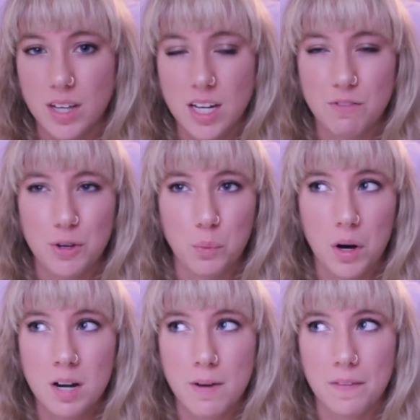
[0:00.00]
And if you're
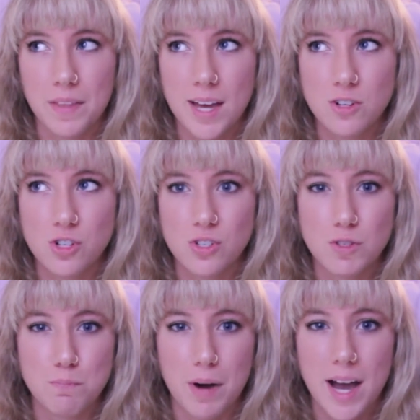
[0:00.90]
worried about that,
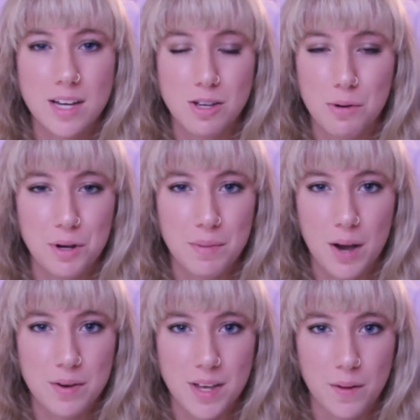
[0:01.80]
just buy a yoga
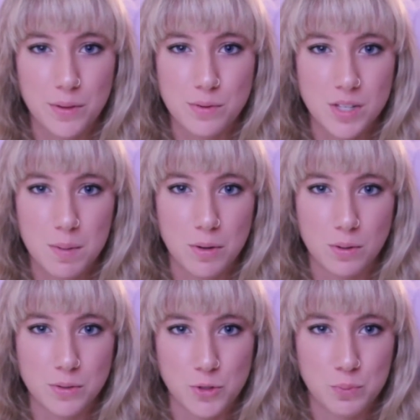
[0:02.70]
mat without those
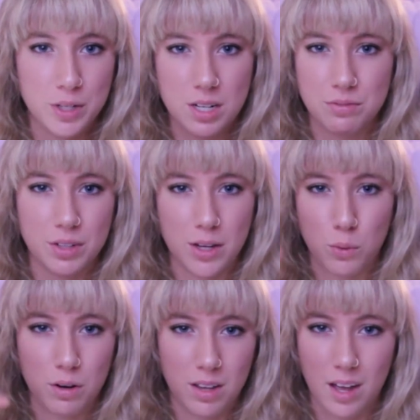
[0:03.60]
chemicals. There's plenty of like
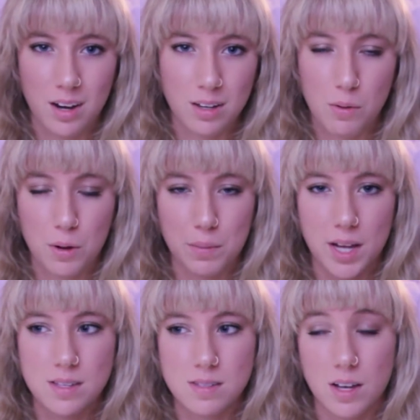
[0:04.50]
organic yoga
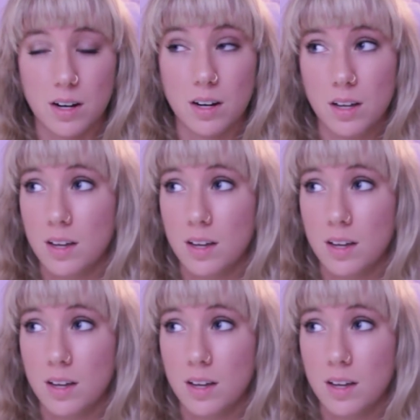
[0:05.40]
mats. They're